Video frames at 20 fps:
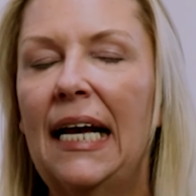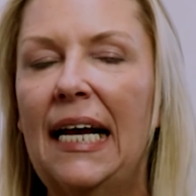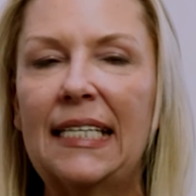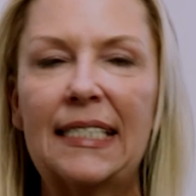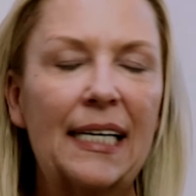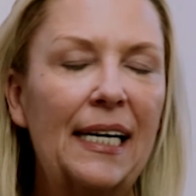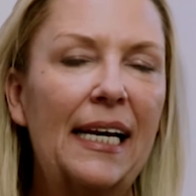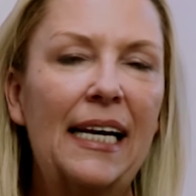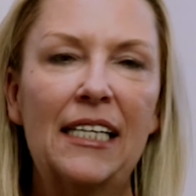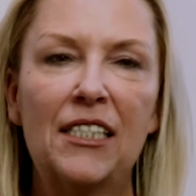
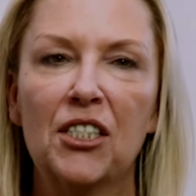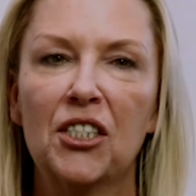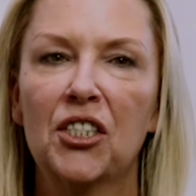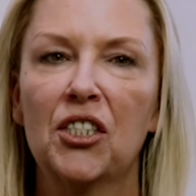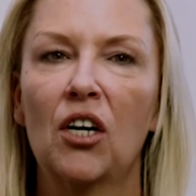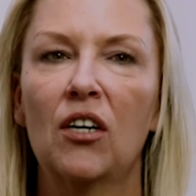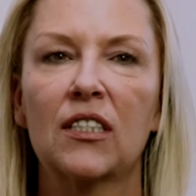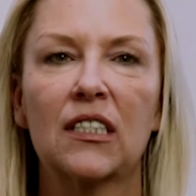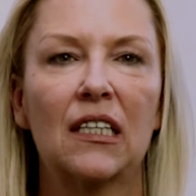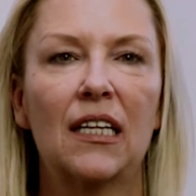It's going to get you
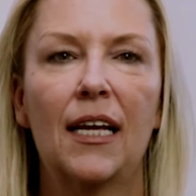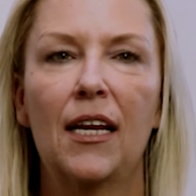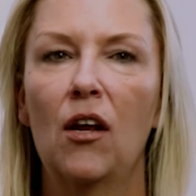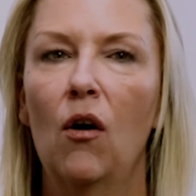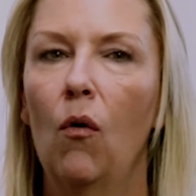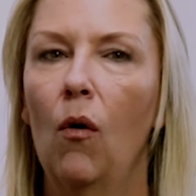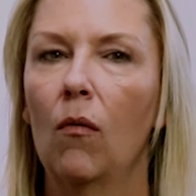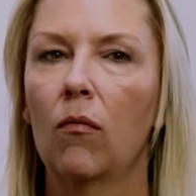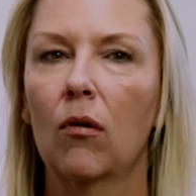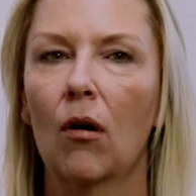started to let you
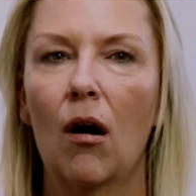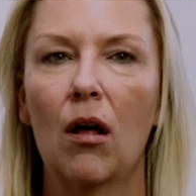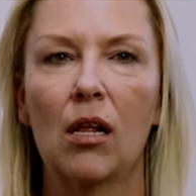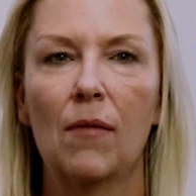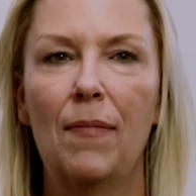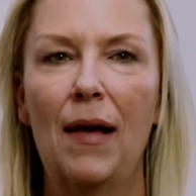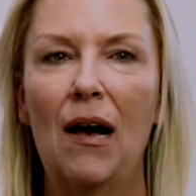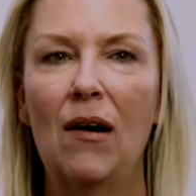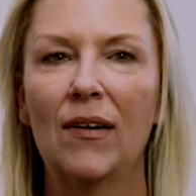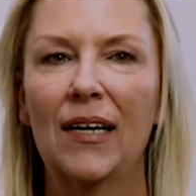know what we're
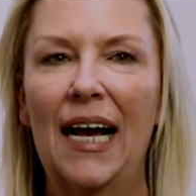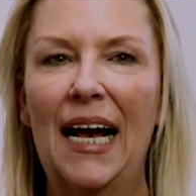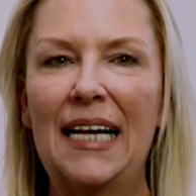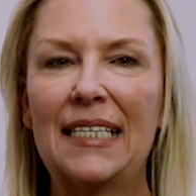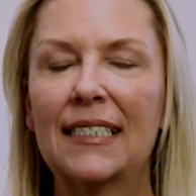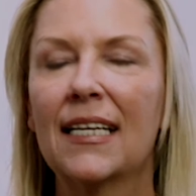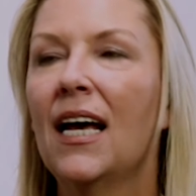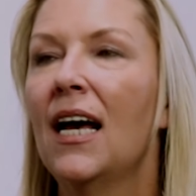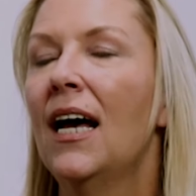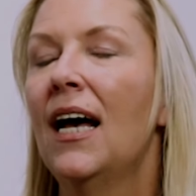all about,
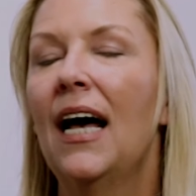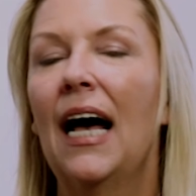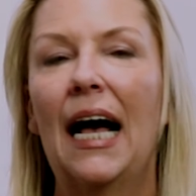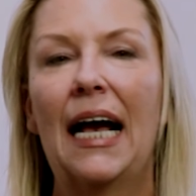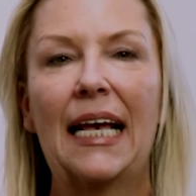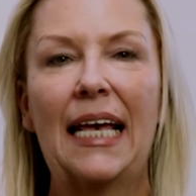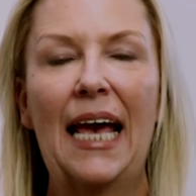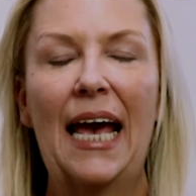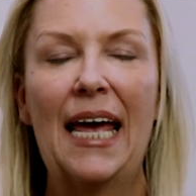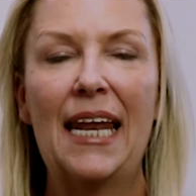guys.
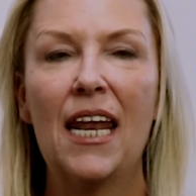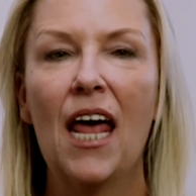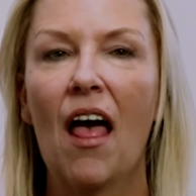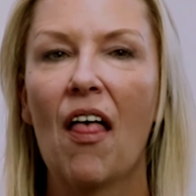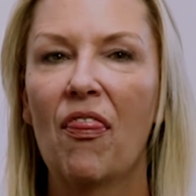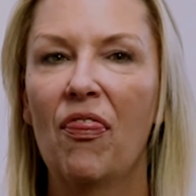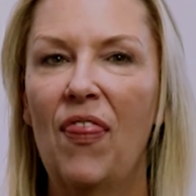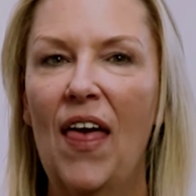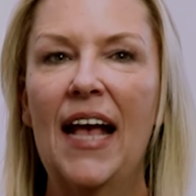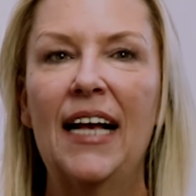Again,
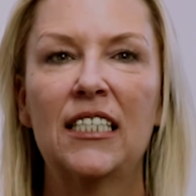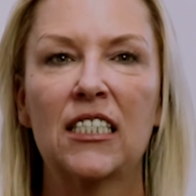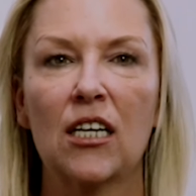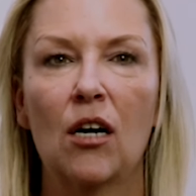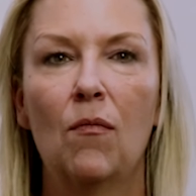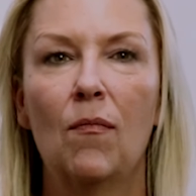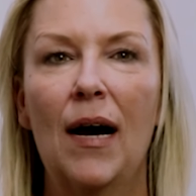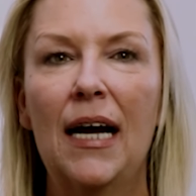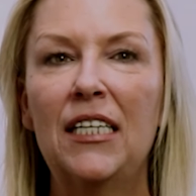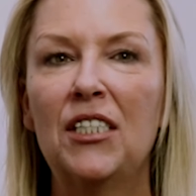thanks
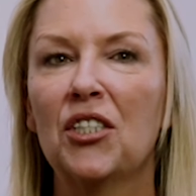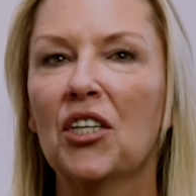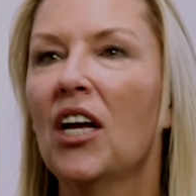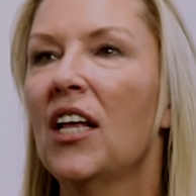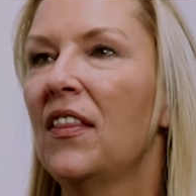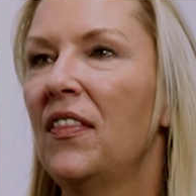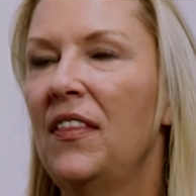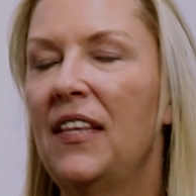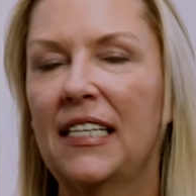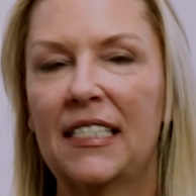so
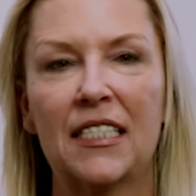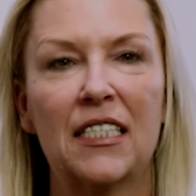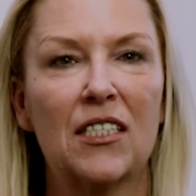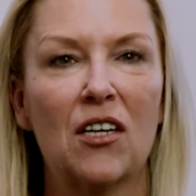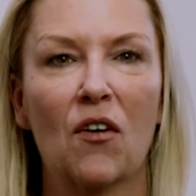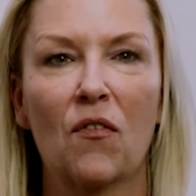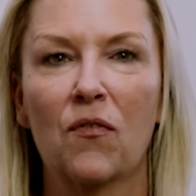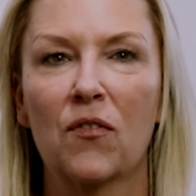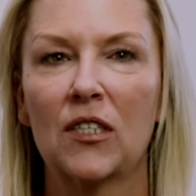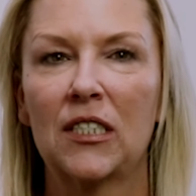much. This is
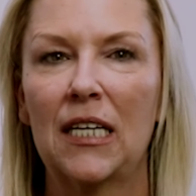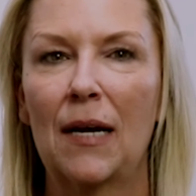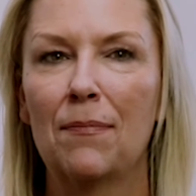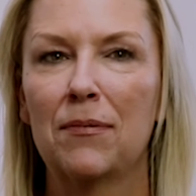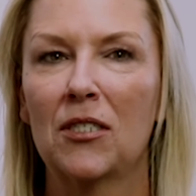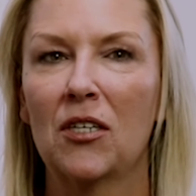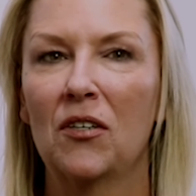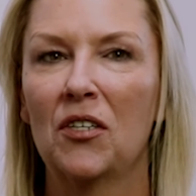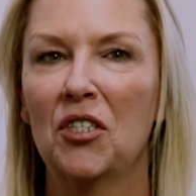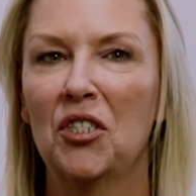our first
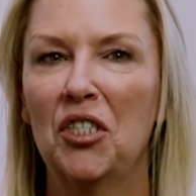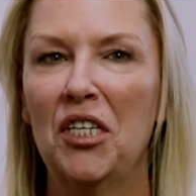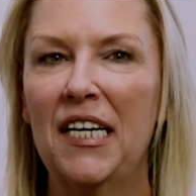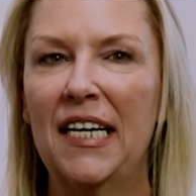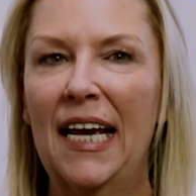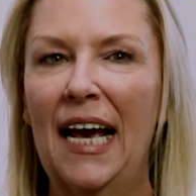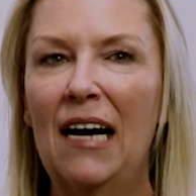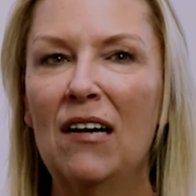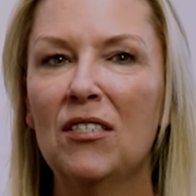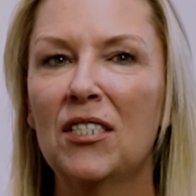episode of
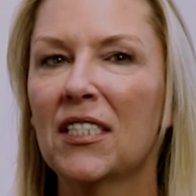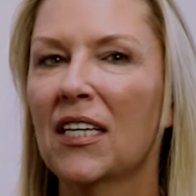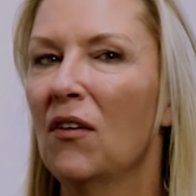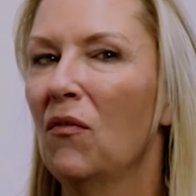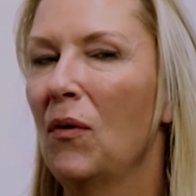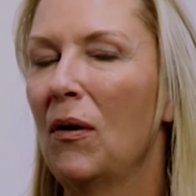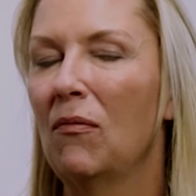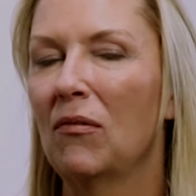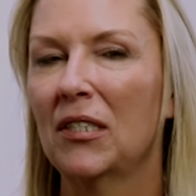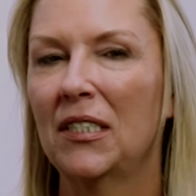Chic
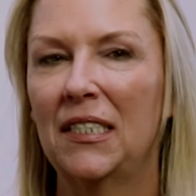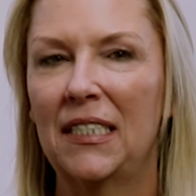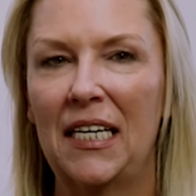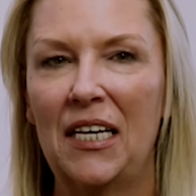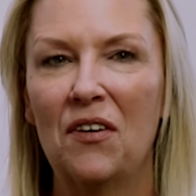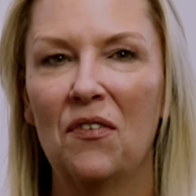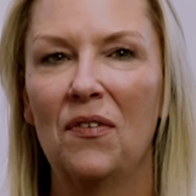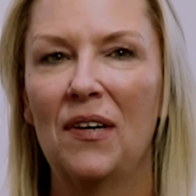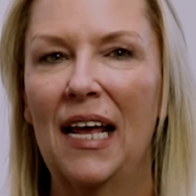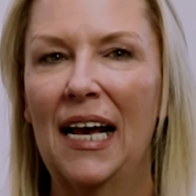House. We will
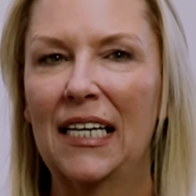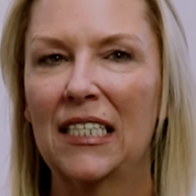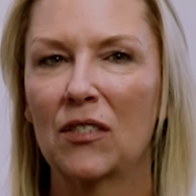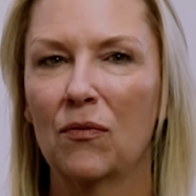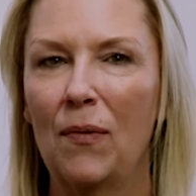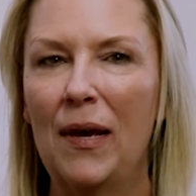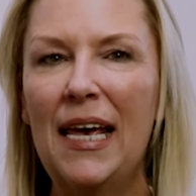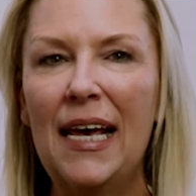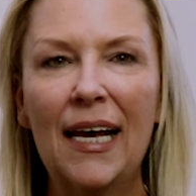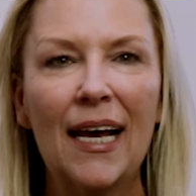see you
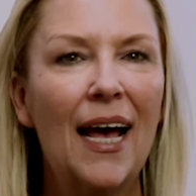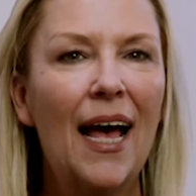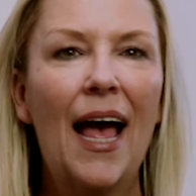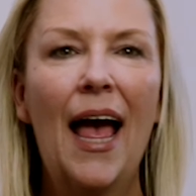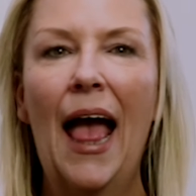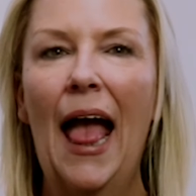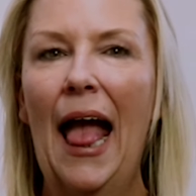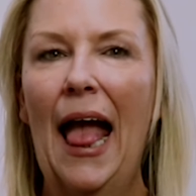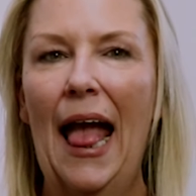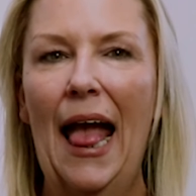next week,
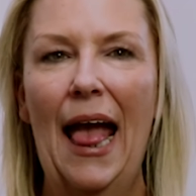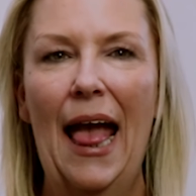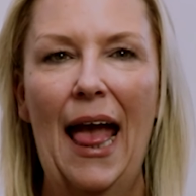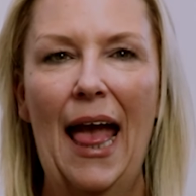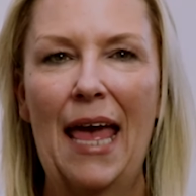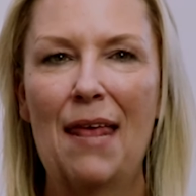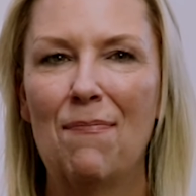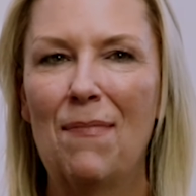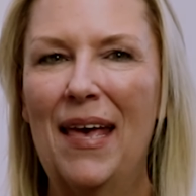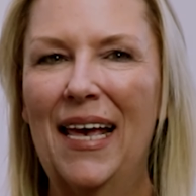
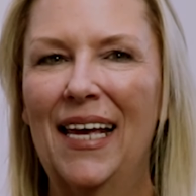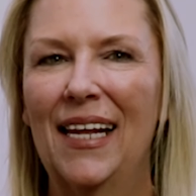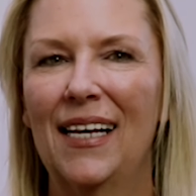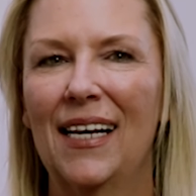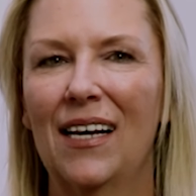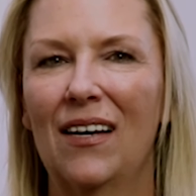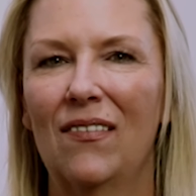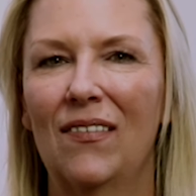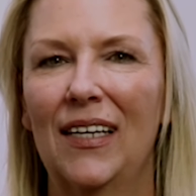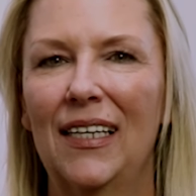and make it
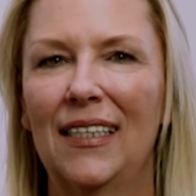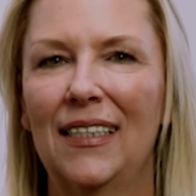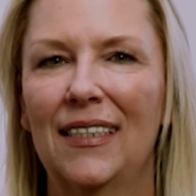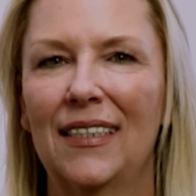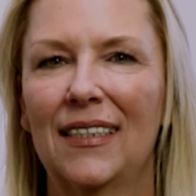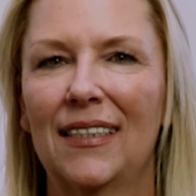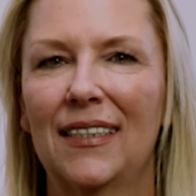a good one.